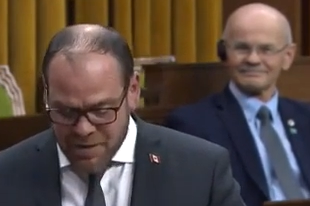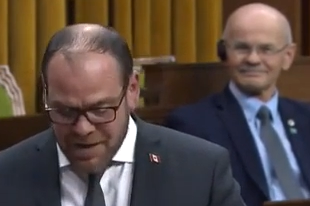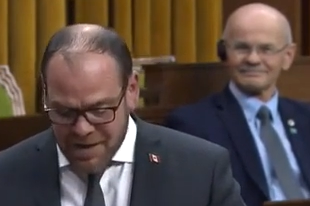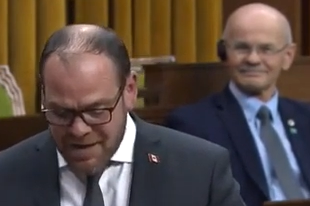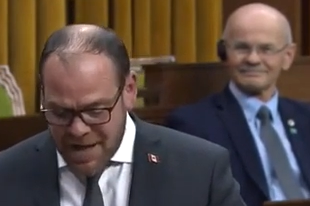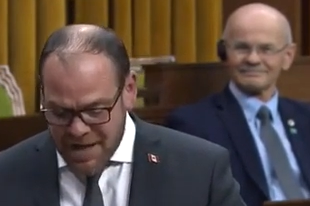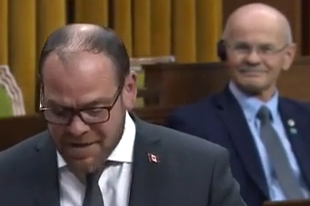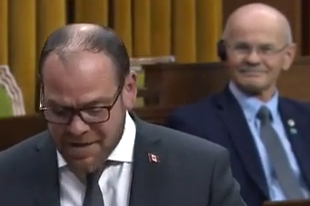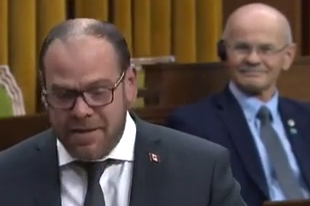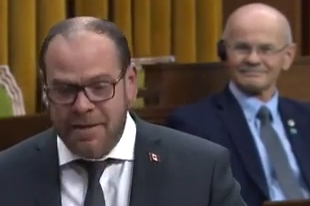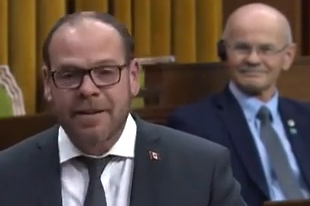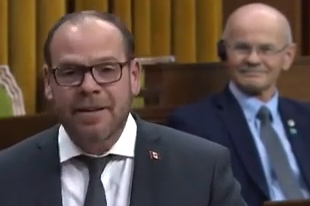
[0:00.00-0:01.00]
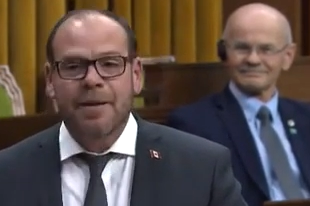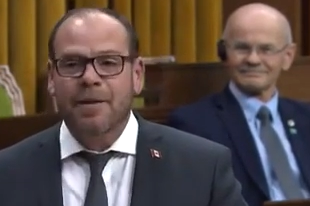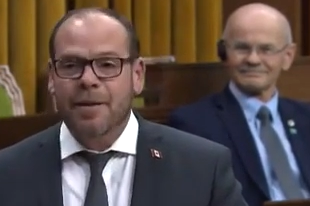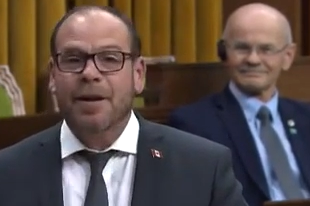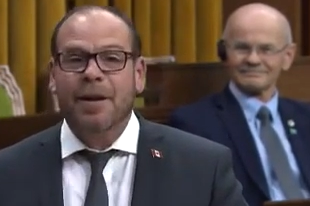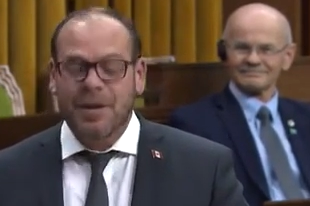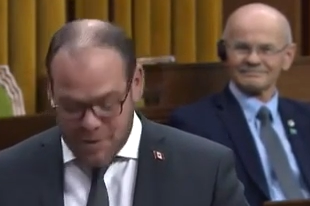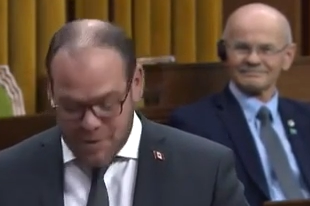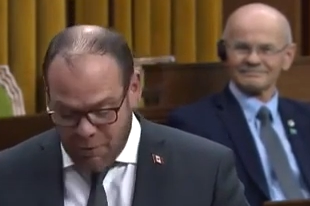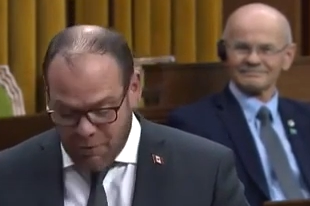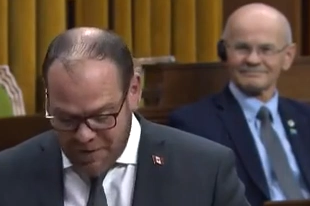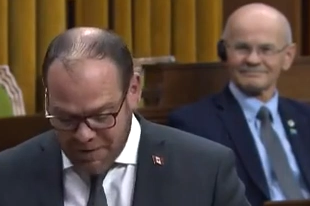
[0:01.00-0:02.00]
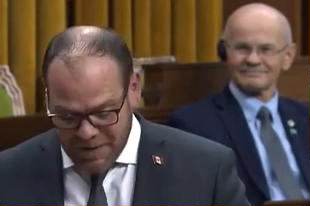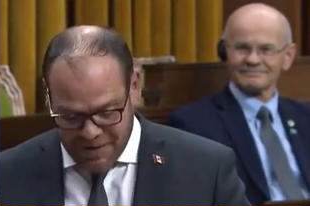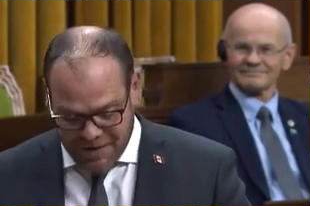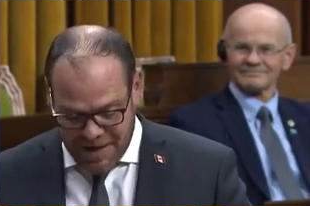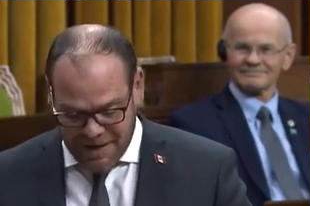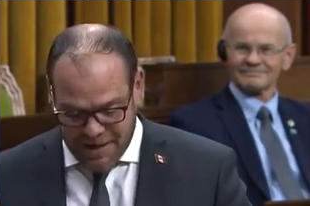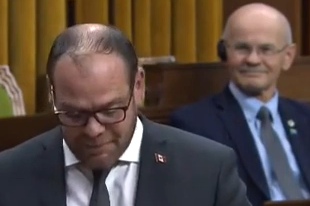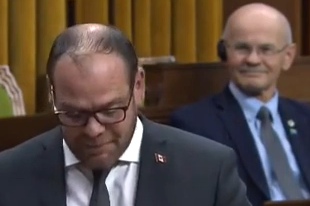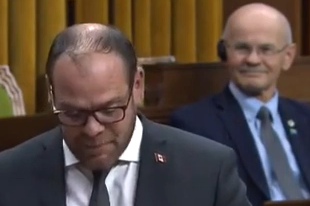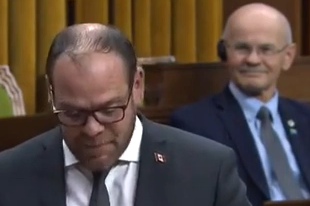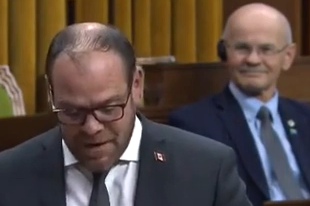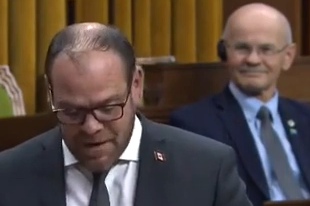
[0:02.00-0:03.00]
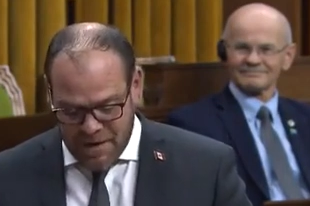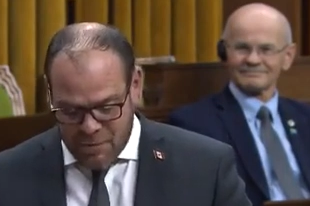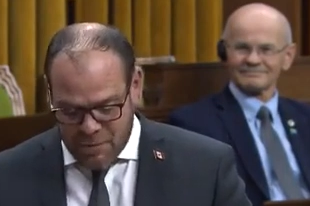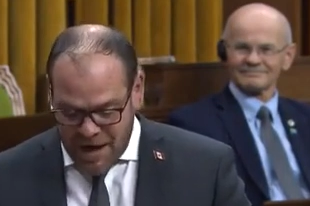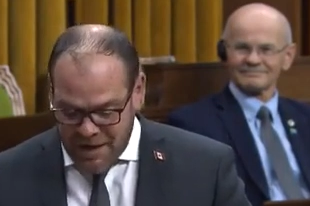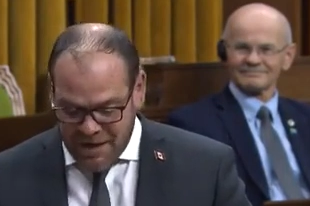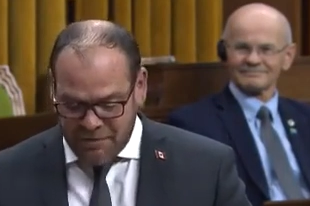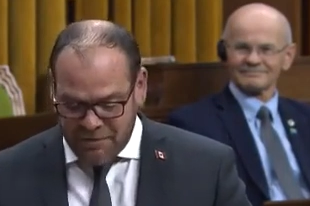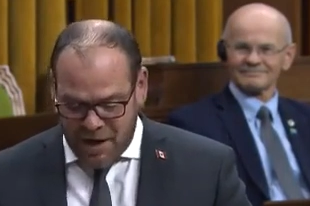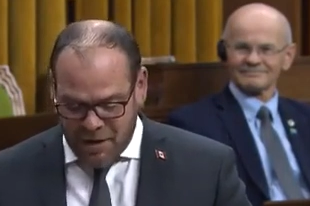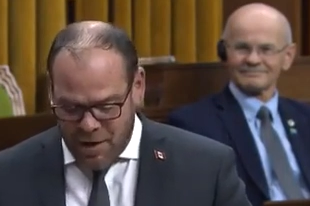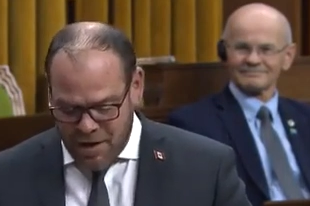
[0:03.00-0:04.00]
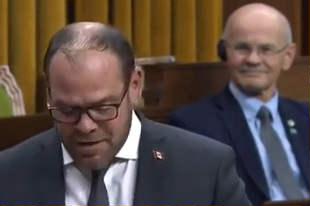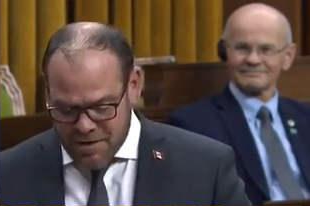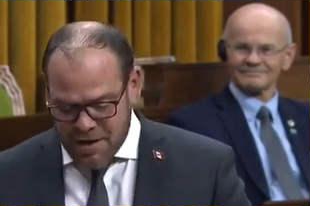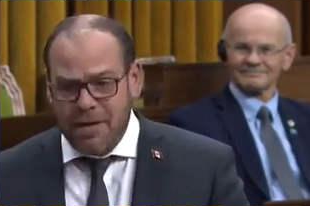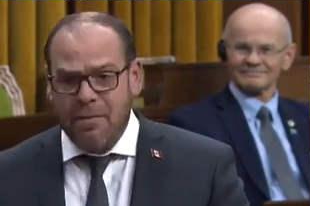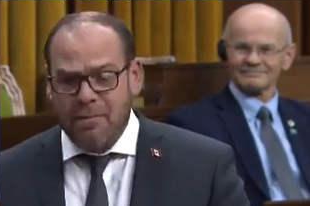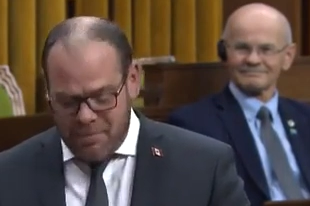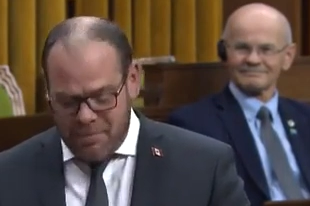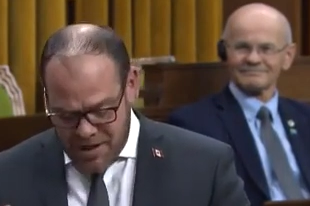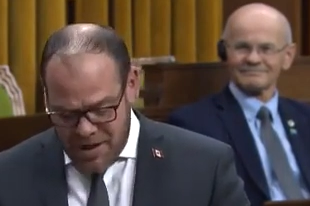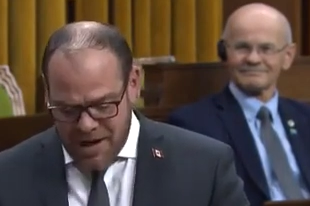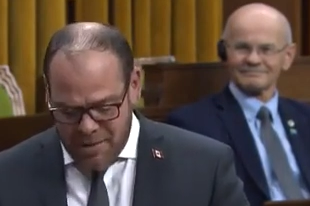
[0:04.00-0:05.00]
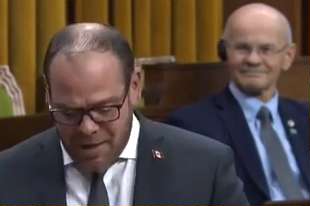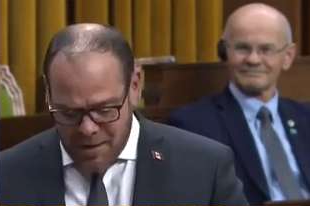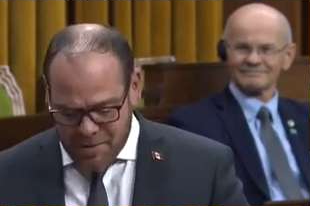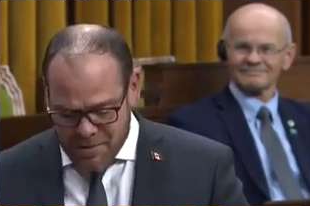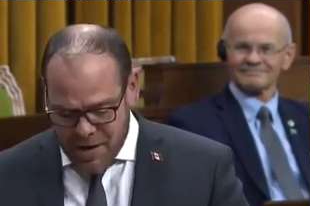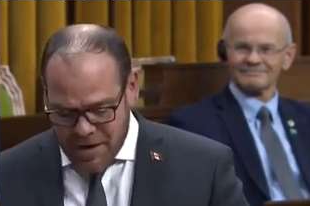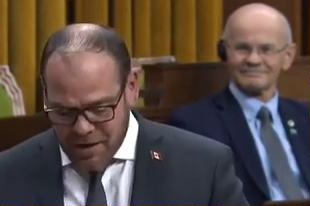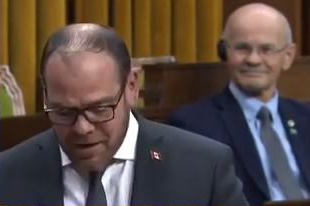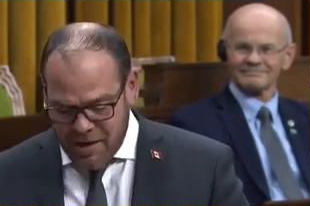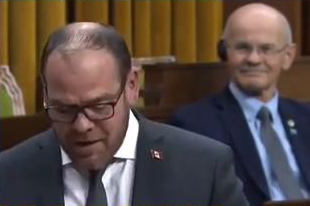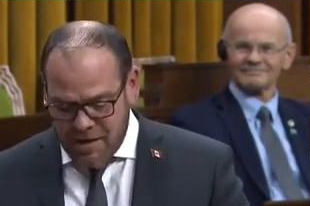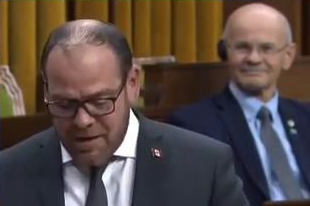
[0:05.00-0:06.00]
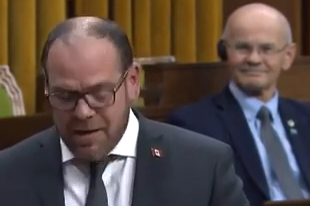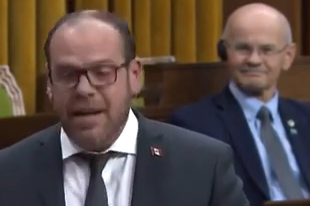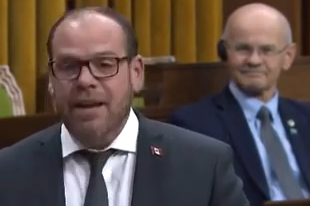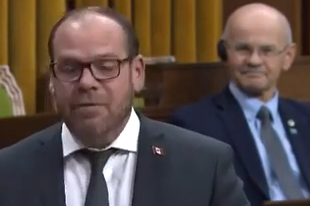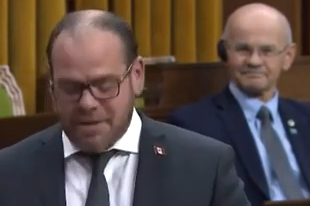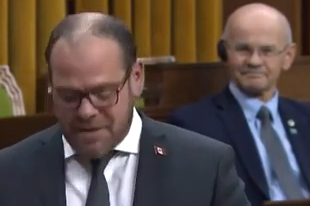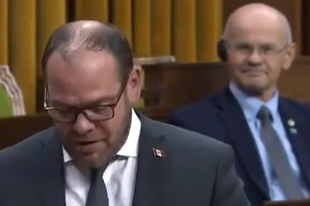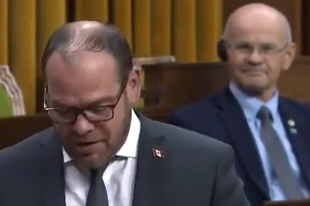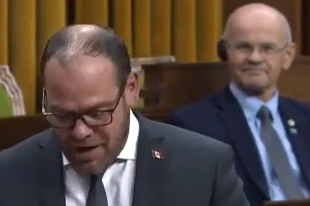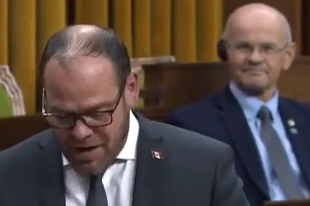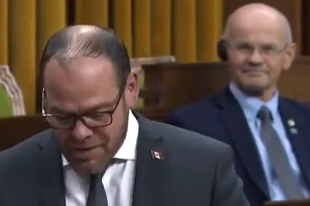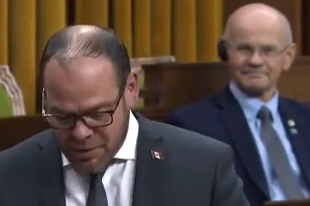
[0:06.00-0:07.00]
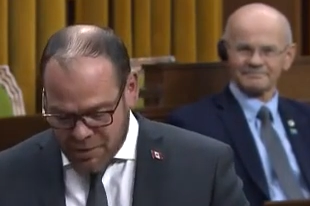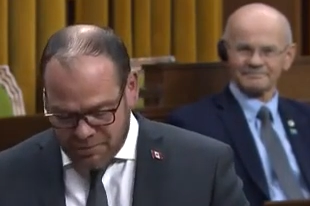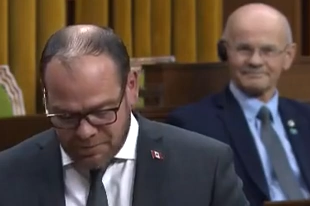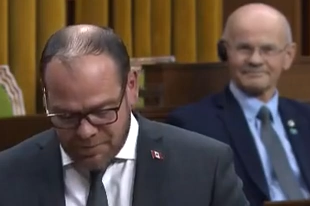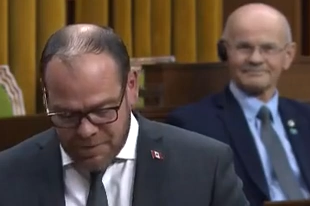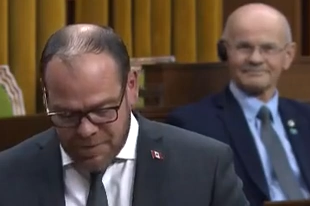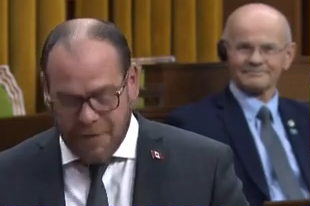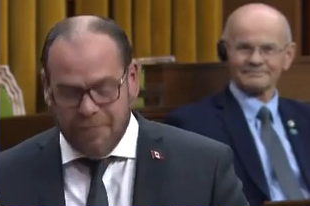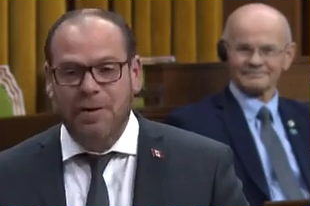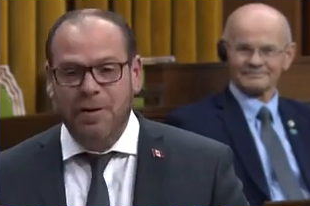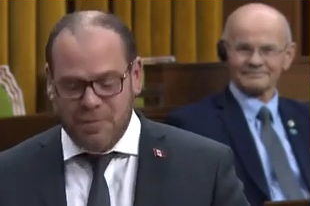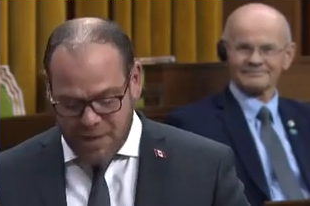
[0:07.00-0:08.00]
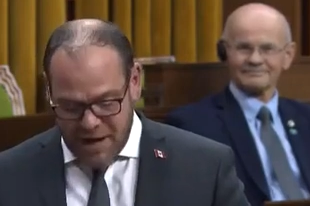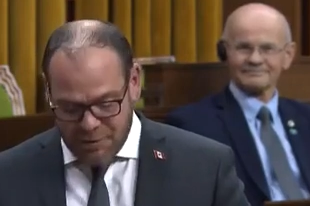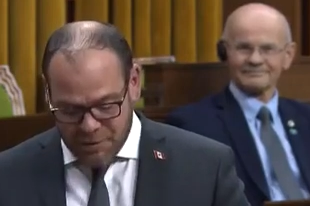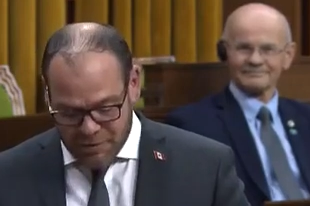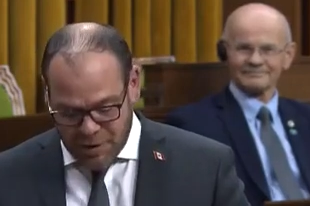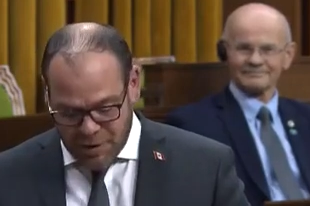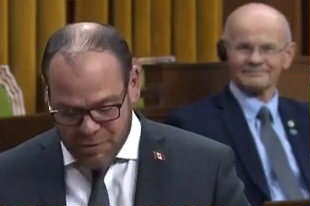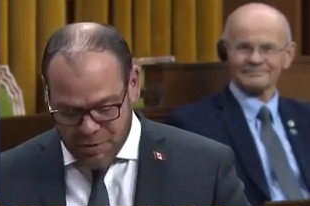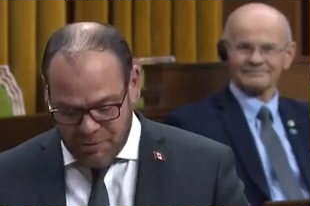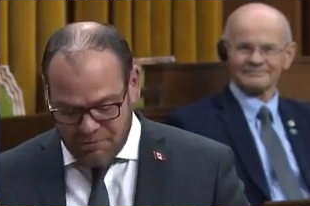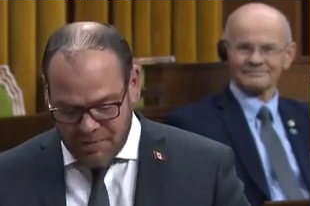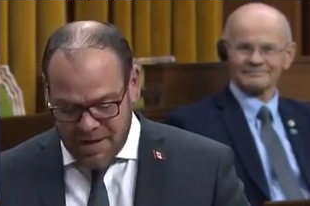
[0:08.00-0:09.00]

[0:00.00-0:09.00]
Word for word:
Speaker 1: can attest, there is no feeling like it. When I left Ottawa on Sunday, Sunday, Madam Speaker, he was still in hospital. Our first meeting was virtual.